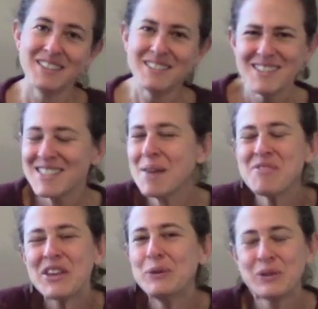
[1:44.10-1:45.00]

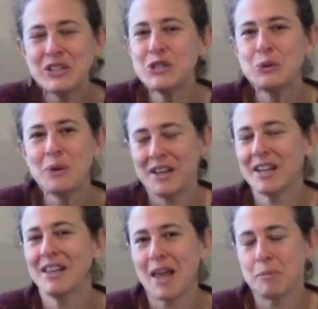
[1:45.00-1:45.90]
something you could do in
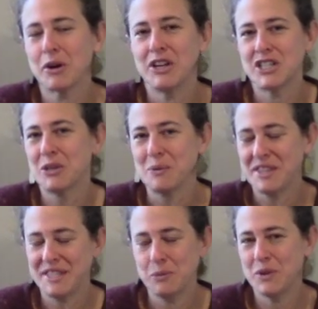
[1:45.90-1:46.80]
collaboration
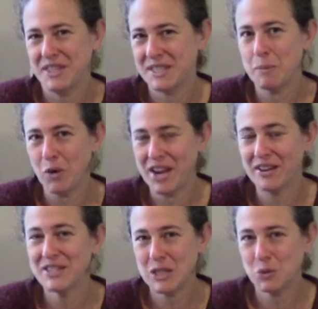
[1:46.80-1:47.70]
with someone
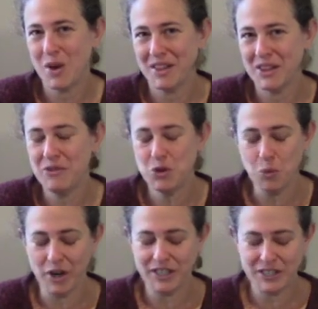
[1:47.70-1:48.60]
else as well if you
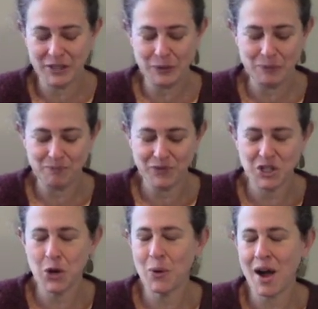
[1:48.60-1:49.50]
wanted to.
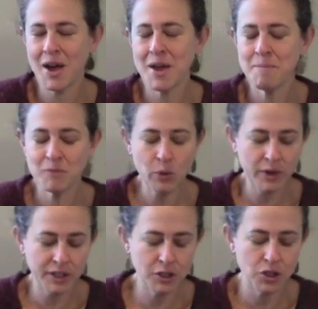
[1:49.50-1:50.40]
So I'm
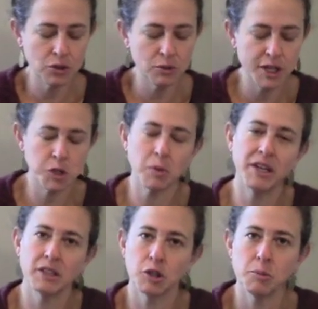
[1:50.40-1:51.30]
going to explain
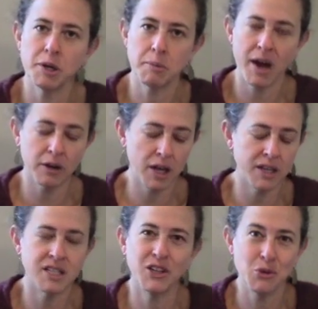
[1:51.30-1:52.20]
a little bit about it
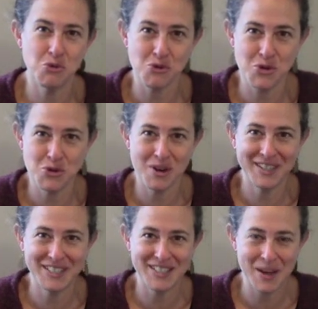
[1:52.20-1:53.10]
and take you through an
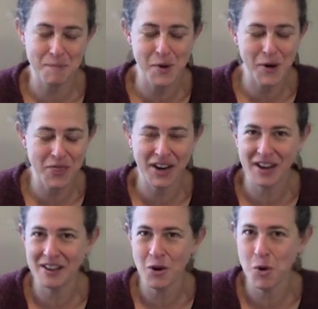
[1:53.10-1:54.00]
example that
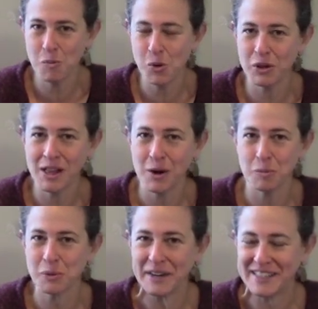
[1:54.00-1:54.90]
I hope will help
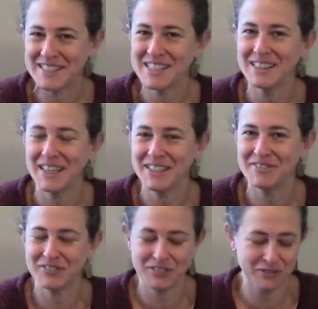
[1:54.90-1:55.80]
bring it to
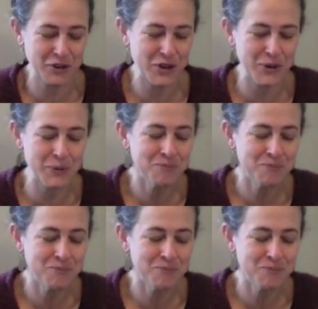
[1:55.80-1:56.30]
life for you.